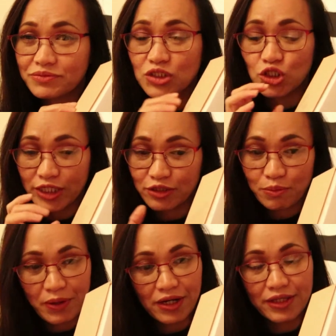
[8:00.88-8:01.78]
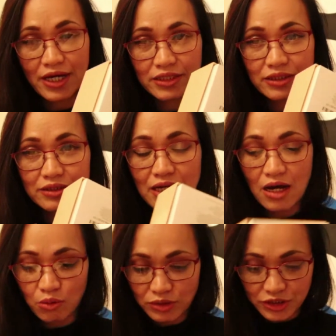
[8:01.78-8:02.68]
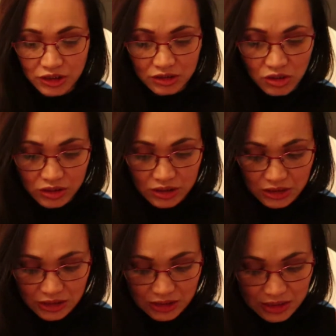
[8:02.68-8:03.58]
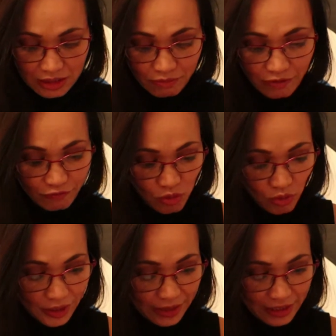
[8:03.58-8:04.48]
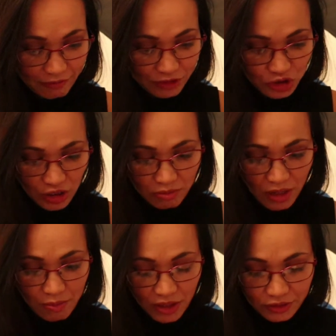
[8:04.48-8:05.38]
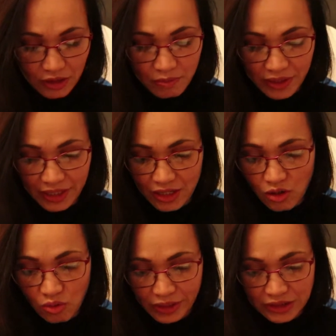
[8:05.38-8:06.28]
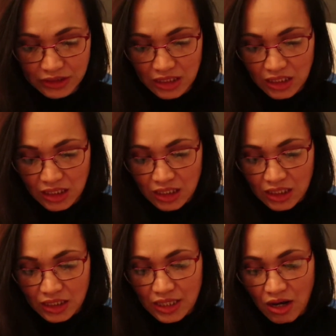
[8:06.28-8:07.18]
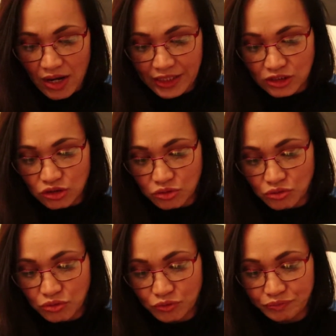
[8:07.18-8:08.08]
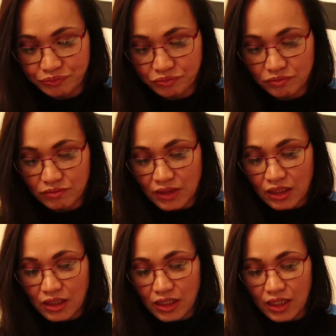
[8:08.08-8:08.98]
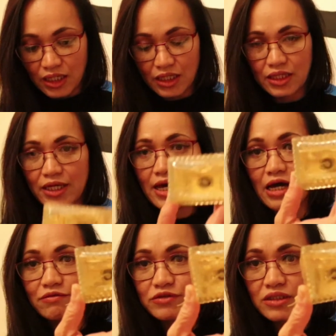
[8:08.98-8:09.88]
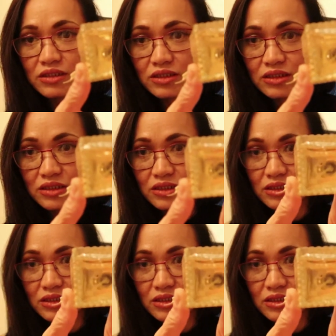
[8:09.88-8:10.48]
You can compare that. I will just notice that before. I never check my bottle, but I always, now I do. And they have this.